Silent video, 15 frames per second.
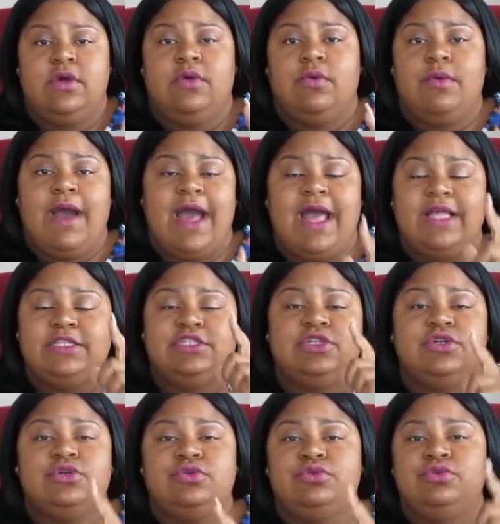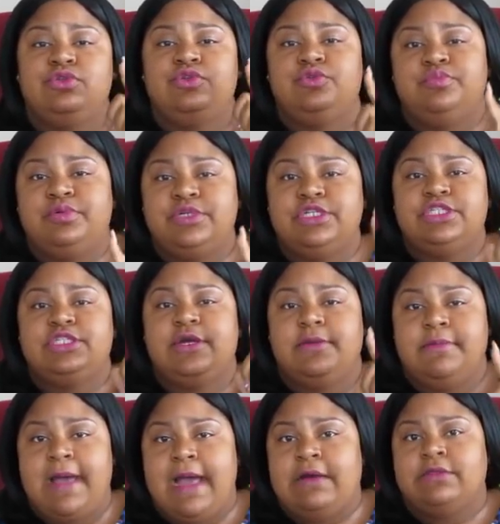Watch who you put your
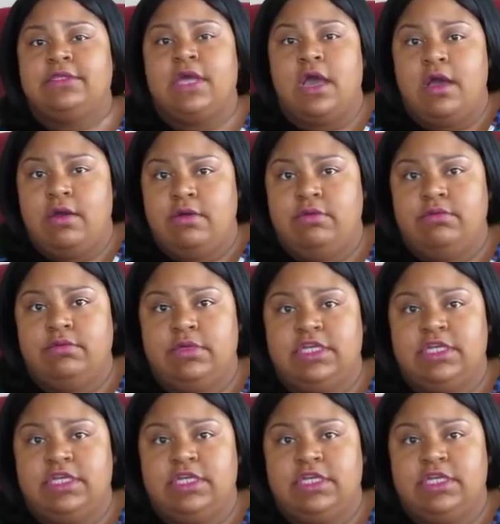mouth on.